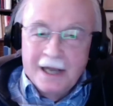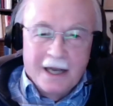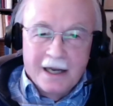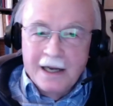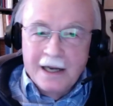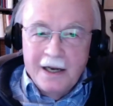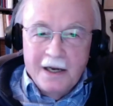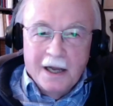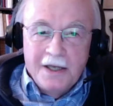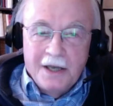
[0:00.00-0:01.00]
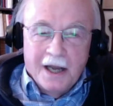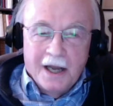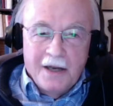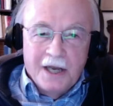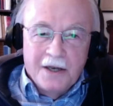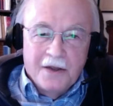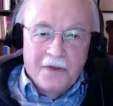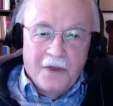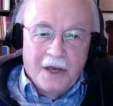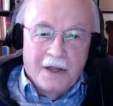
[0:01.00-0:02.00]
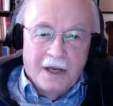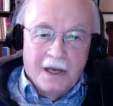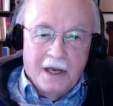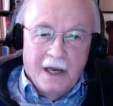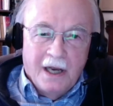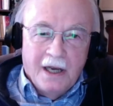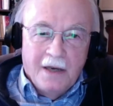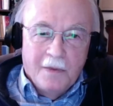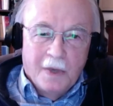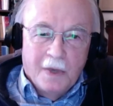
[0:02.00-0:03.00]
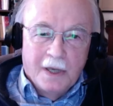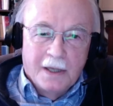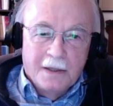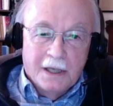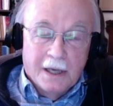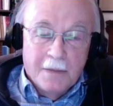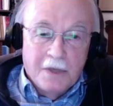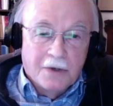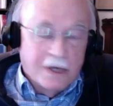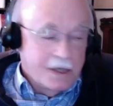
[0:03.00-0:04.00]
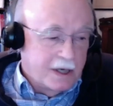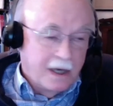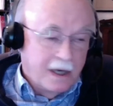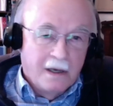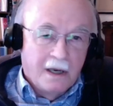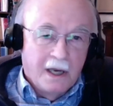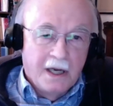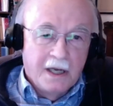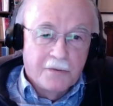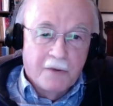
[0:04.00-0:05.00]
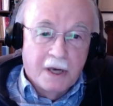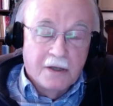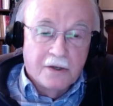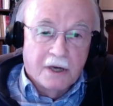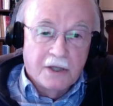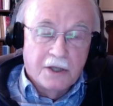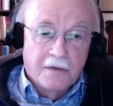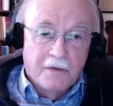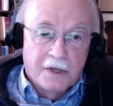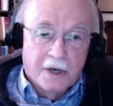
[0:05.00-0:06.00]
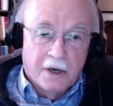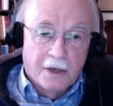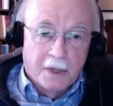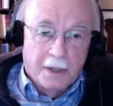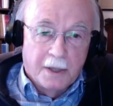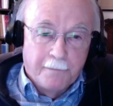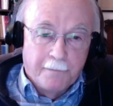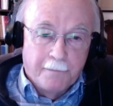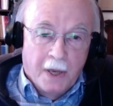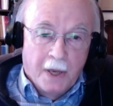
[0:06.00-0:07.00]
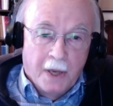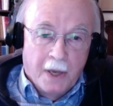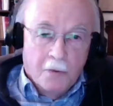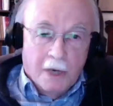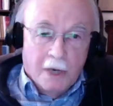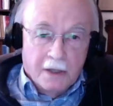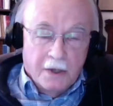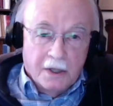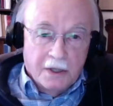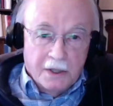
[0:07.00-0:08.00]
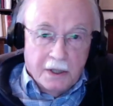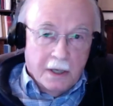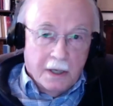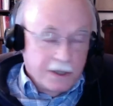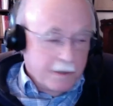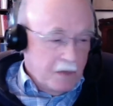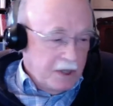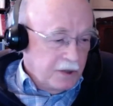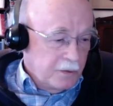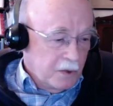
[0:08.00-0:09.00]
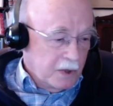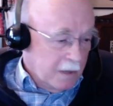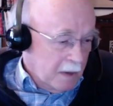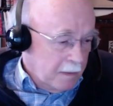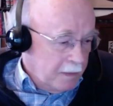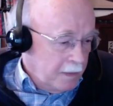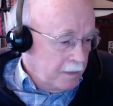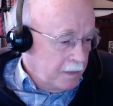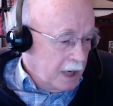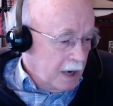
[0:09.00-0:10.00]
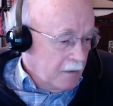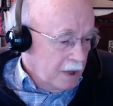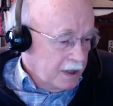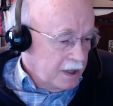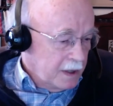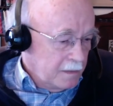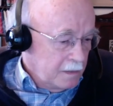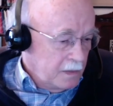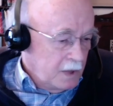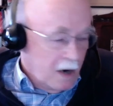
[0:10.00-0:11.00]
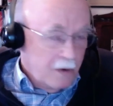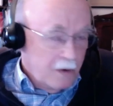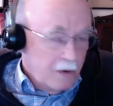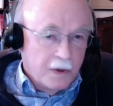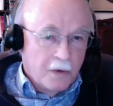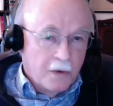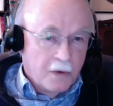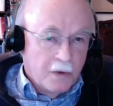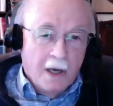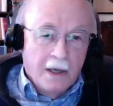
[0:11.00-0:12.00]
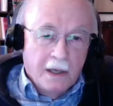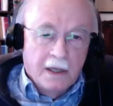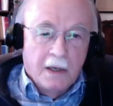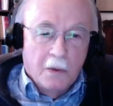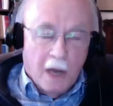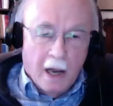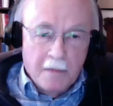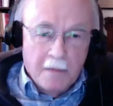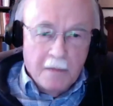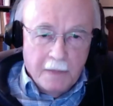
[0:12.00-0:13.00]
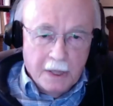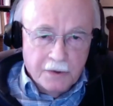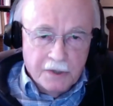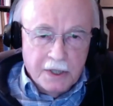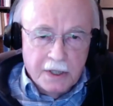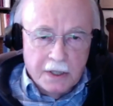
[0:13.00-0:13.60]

I, I, I tend to think that he uh, can be trusted in his reconstruction of this argument. Well, there's some issues will come up, but I wanted to note that one, I'm, I'm interested in